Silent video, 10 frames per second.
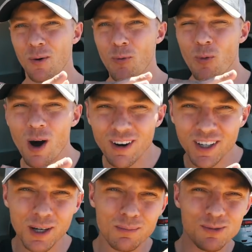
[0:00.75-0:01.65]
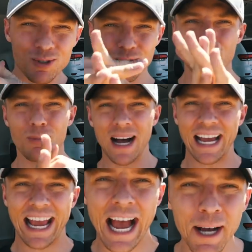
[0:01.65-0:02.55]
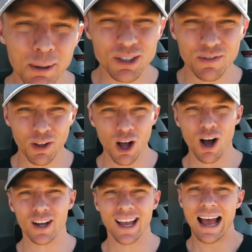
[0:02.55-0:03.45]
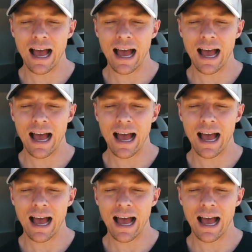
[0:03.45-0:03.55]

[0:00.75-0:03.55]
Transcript: welcome to my house vlog.